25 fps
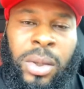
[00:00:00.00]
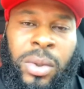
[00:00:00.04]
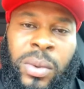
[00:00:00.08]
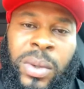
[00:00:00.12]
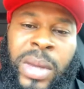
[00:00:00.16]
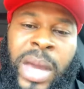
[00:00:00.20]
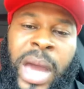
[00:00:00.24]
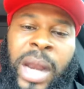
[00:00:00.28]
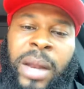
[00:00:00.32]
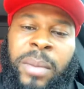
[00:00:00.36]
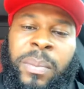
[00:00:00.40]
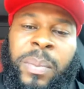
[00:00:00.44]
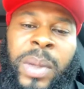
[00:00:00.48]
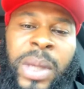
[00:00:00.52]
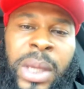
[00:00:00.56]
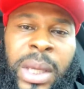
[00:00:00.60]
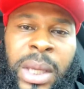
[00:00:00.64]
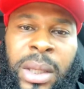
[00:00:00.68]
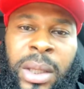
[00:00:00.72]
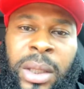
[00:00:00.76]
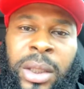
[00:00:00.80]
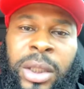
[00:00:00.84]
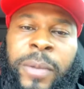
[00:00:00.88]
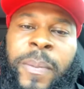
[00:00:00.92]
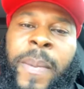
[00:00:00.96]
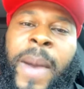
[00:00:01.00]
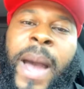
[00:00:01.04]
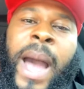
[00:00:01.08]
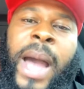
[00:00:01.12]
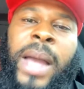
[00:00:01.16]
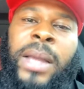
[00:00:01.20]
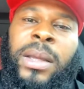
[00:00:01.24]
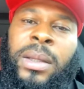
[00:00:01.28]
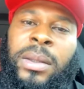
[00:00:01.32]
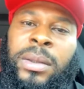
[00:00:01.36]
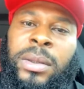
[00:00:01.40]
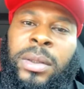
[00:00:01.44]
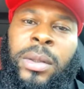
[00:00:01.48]
you got to be in your
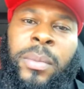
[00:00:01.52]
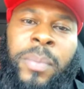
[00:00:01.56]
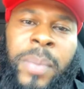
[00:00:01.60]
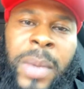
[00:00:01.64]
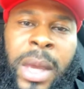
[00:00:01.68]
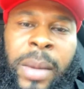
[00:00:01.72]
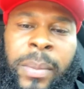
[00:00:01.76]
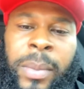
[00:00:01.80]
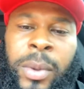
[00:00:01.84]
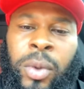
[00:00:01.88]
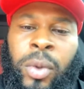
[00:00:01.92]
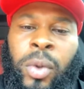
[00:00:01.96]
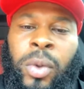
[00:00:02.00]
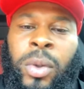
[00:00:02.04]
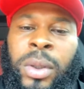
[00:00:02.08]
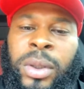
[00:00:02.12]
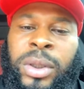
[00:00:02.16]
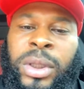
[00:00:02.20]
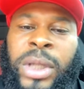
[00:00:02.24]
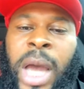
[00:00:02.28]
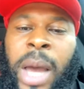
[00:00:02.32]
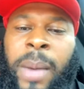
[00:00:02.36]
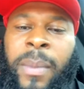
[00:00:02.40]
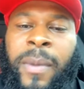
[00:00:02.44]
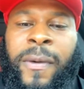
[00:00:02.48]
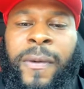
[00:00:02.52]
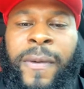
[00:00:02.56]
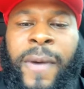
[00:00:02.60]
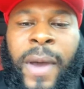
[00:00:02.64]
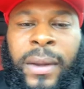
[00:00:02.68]
spot to be able to do your job